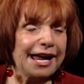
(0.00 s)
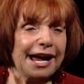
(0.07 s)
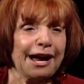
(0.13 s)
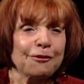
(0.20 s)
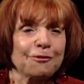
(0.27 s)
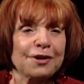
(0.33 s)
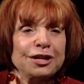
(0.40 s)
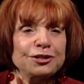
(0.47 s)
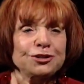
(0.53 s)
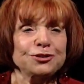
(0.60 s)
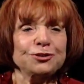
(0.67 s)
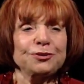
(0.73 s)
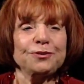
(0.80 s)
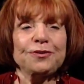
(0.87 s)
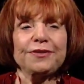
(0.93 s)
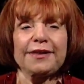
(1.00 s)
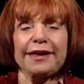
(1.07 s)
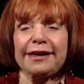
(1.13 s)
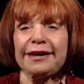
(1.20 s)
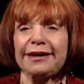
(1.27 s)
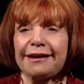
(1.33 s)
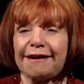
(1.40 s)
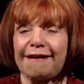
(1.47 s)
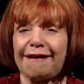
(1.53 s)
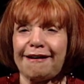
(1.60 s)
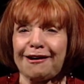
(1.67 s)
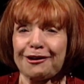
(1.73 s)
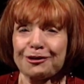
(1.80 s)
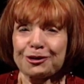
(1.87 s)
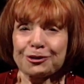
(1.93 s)
I want to thank
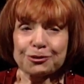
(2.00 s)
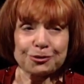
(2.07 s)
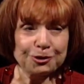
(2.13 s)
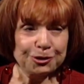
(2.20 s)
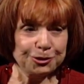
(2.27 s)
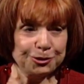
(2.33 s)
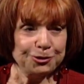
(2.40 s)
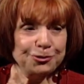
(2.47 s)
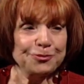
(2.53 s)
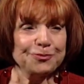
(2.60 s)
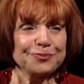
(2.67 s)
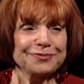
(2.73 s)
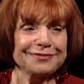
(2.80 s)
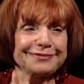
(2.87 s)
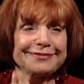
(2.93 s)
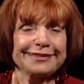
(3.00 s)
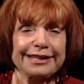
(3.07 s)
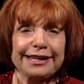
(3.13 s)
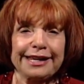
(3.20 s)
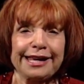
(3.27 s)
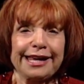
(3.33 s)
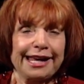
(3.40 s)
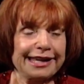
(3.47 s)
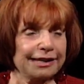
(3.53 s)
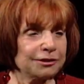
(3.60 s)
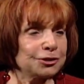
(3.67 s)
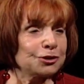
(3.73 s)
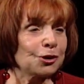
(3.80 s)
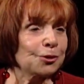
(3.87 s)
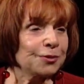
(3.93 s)
our crew.
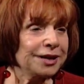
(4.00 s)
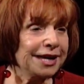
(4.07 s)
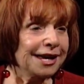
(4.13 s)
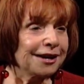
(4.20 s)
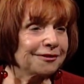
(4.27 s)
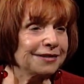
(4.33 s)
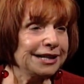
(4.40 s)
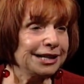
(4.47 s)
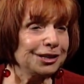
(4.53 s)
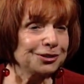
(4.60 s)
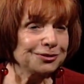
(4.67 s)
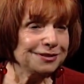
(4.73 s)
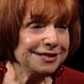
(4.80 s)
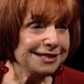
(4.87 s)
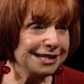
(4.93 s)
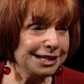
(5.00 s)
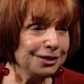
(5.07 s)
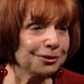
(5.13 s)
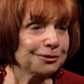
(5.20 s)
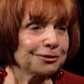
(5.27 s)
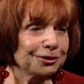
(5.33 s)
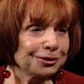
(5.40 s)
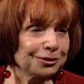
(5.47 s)
Don't we have an interesting crew?